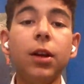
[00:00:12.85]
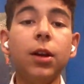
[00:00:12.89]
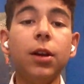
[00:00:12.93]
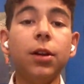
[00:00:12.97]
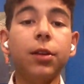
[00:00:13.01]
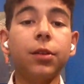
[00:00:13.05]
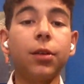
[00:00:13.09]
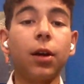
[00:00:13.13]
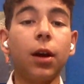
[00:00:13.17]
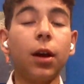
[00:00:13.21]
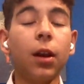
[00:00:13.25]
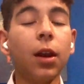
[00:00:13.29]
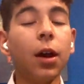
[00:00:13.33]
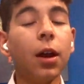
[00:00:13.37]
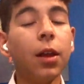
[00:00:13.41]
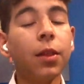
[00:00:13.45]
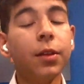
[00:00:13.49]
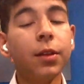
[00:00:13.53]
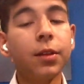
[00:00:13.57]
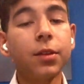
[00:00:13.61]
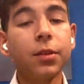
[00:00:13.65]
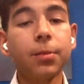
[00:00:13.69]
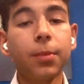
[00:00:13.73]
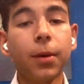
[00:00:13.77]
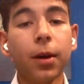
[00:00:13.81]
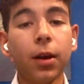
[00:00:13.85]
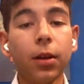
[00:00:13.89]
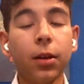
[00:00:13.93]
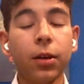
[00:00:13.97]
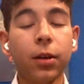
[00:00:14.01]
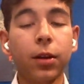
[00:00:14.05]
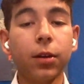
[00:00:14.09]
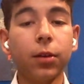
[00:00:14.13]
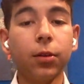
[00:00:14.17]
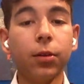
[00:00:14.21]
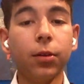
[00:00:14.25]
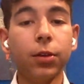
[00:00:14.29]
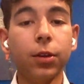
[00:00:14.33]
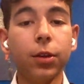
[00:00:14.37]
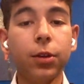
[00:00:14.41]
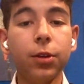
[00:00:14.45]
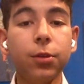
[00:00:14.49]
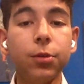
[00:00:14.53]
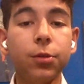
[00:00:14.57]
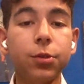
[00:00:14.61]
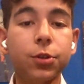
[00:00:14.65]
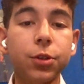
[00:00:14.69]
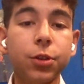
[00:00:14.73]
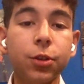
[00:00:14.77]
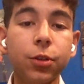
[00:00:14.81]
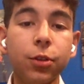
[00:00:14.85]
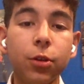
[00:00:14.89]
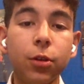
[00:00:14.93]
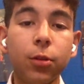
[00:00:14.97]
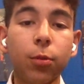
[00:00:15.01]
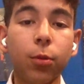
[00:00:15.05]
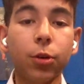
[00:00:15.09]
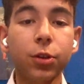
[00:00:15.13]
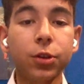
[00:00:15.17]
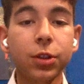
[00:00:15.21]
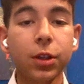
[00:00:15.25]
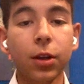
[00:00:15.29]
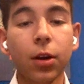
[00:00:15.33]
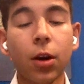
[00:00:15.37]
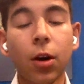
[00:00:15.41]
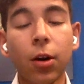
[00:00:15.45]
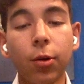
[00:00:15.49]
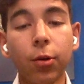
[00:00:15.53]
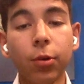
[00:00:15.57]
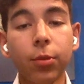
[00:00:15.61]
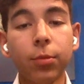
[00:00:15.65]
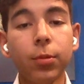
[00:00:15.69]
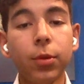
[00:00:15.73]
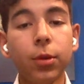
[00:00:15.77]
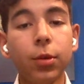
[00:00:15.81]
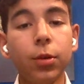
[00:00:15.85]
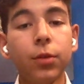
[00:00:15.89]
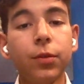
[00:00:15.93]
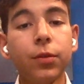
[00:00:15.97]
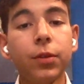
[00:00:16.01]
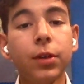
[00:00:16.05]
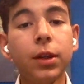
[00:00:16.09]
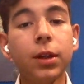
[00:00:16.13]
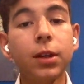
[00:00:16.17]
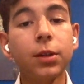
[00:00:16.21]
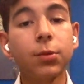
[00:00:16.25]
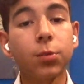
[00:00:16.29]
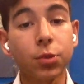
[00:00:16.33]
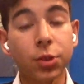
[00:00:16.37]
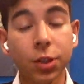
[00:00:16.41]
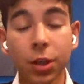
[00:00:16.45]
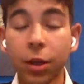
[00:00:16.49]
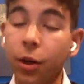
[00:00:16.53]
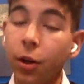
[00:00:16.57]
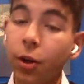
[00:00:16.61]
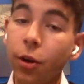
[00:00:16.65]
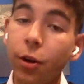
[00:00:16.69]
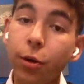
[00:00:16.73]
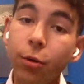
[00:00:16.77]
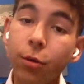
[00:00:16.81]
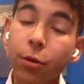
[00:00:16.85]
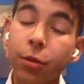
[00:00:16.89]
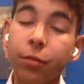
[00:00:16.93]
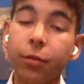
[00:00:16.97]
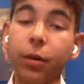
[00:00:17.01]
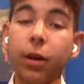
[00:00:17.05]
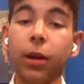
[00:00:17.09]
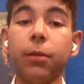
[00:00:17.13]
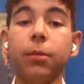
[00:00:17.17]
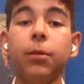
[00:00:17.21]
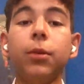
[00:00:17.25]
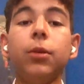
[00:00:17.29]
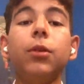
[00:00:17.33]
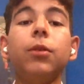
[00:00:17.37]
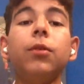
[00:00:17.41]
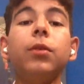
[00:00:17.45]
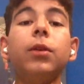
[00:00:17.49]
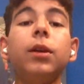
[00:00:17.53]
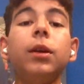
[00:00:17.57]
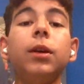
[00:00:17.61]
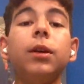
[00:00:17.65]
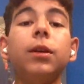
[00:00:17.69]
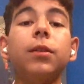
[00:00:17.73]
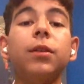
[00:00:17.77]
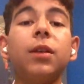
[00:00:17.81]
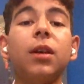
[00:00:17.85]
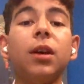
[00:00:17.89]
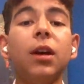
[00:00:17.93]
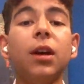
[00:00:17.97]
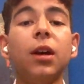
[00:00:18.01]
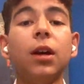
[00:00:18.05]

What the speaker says: So I learned this by looking on YouTube, watching old movies, watching new thriller movies,